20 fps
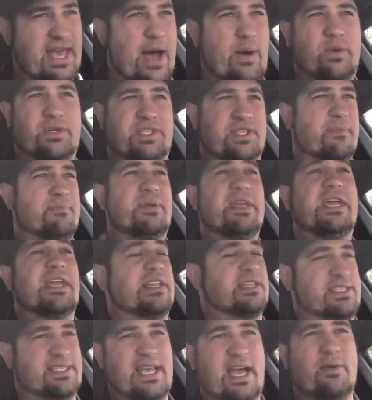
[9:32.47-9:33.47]
the
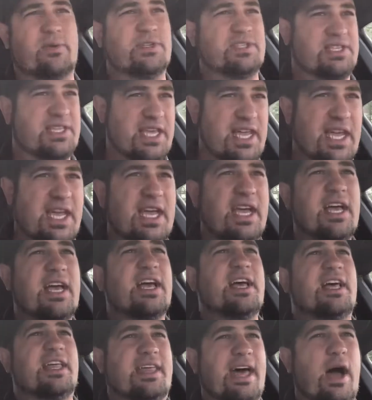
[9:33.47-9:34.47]
beans. That was
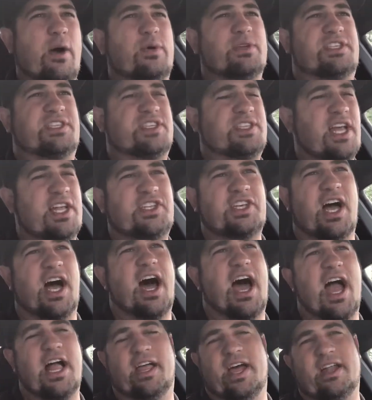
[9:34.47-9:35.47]
such a
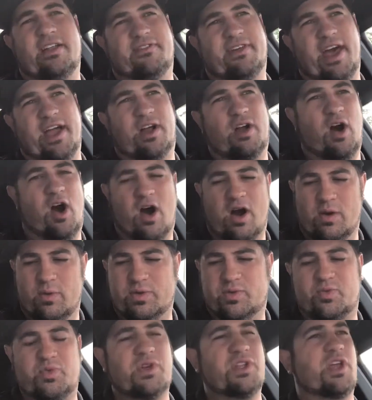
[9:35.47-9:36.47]
highlight of that car, and it
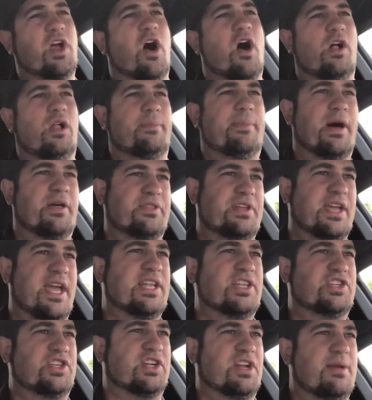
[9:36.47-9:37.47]
was really all about the
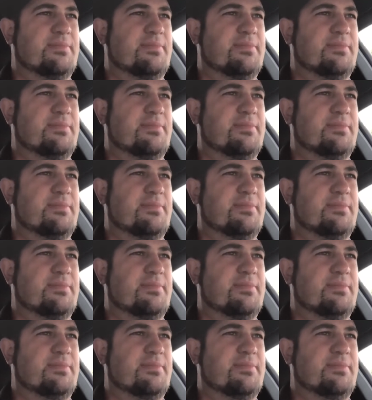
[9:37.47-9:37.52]
engine.